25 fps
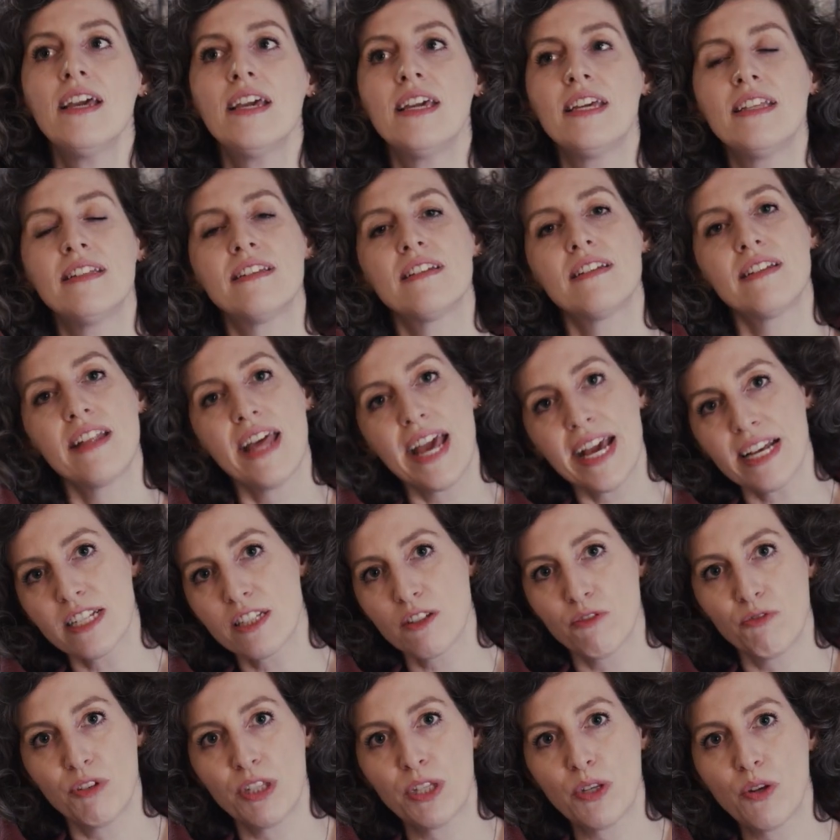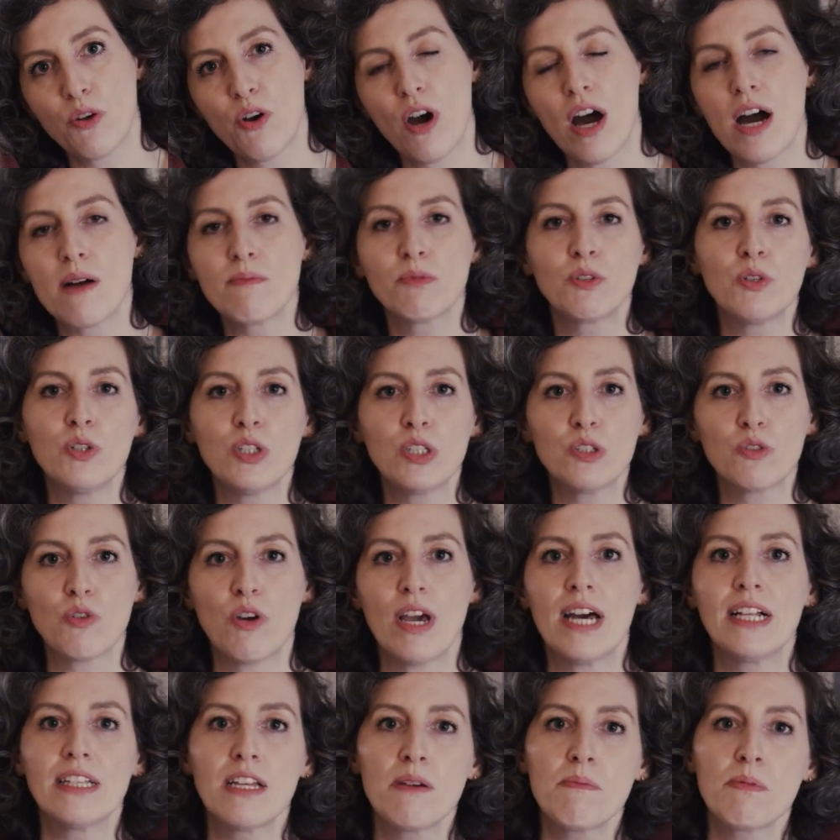In the next video, I'm going to
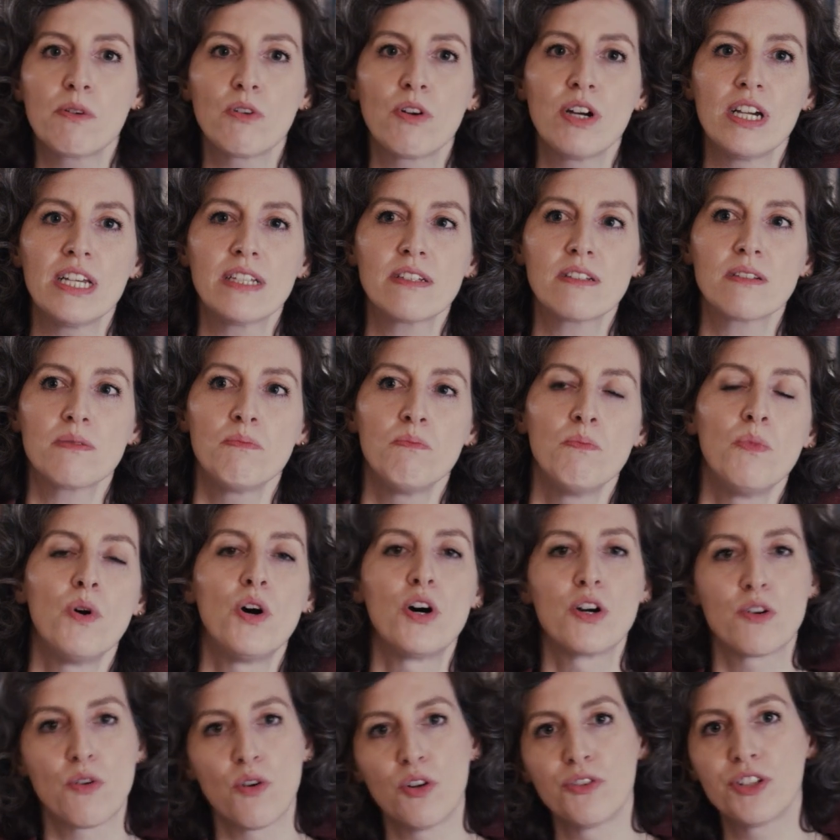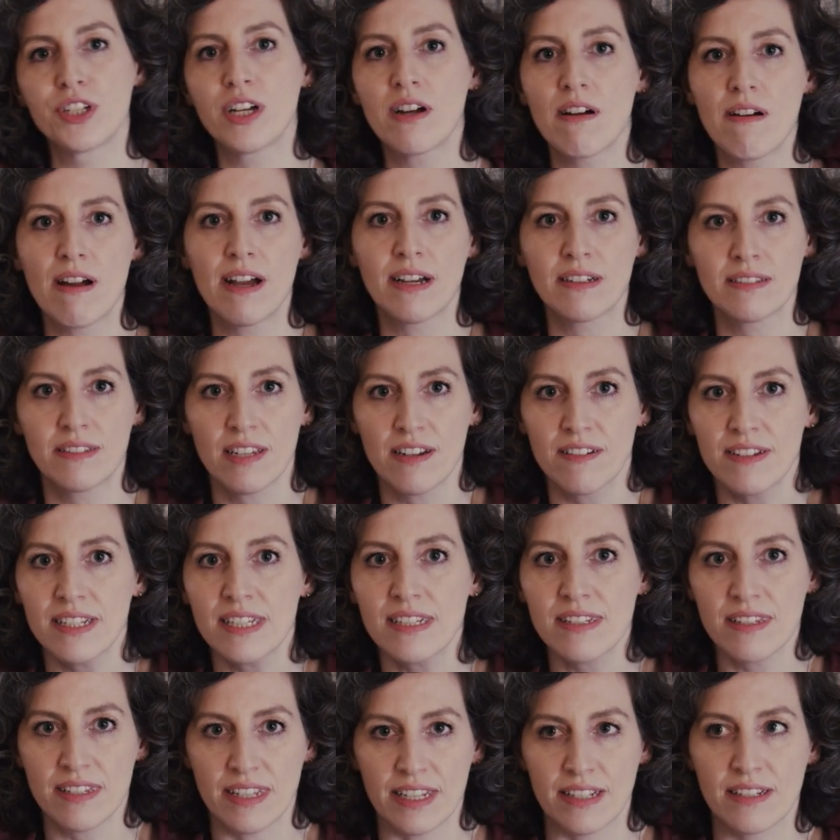elaborate more on the
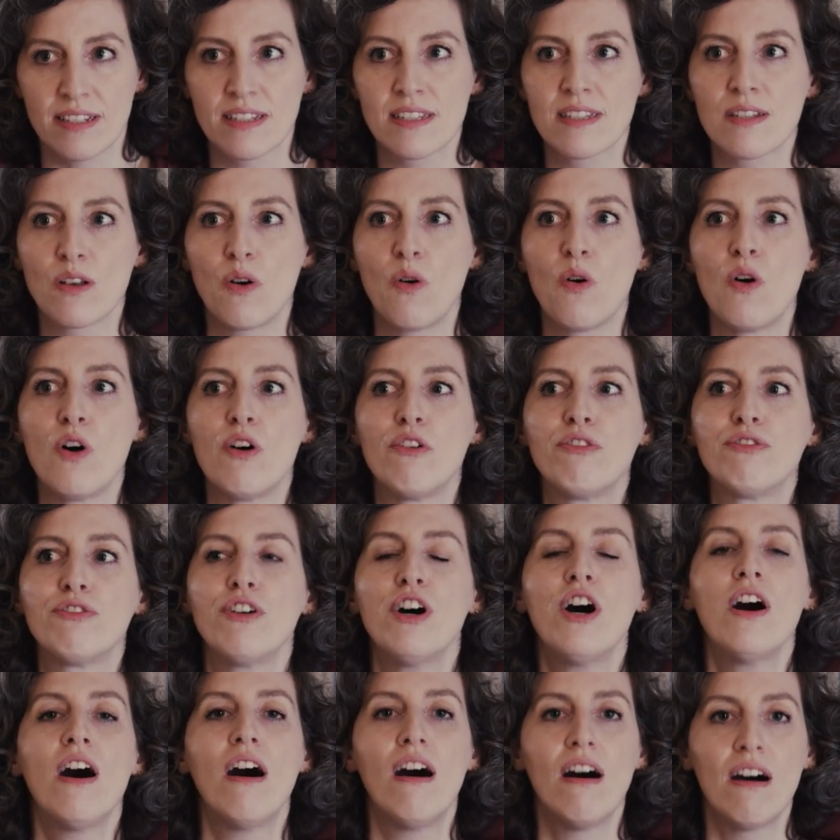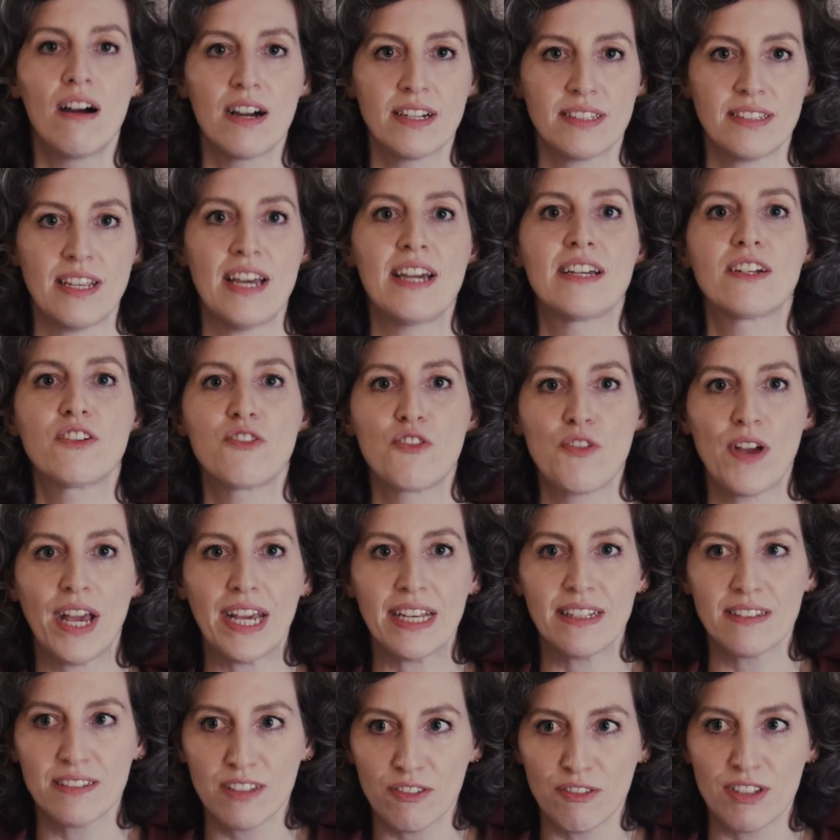characteristics of art and
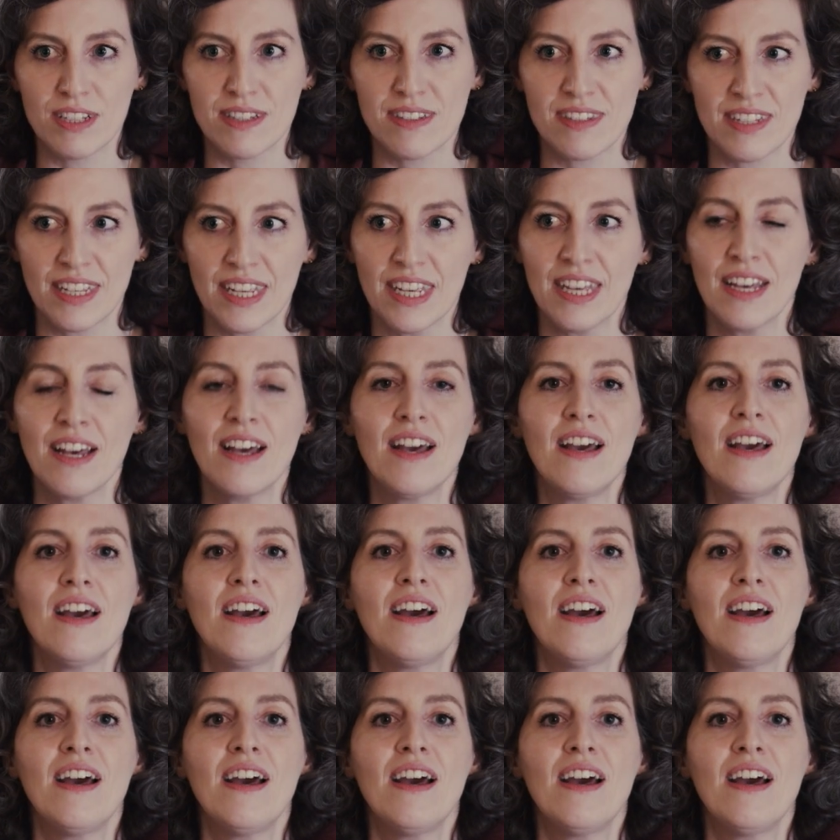creativity.